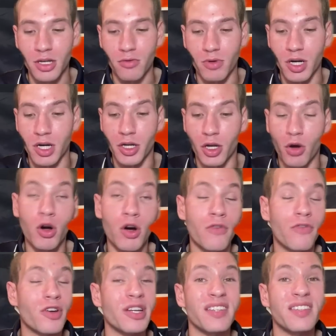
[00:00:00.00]
We're going to go
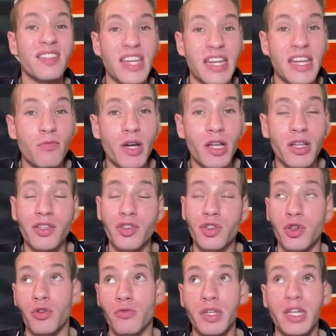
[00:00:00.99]
over Yassine Willis,
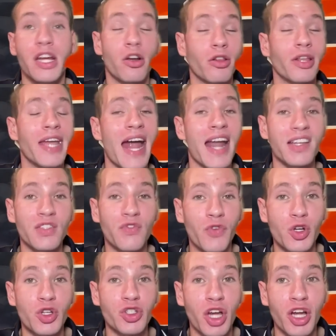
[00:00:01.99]
who nearly had his
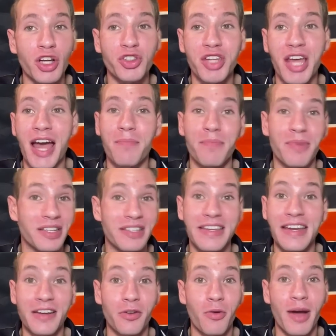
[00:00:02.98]
first touchdown, but
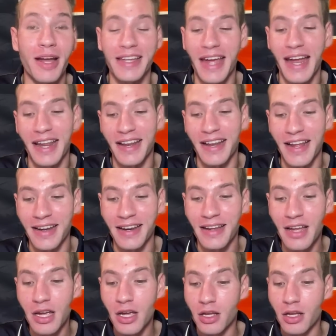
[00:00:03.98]
didn't quite get it in.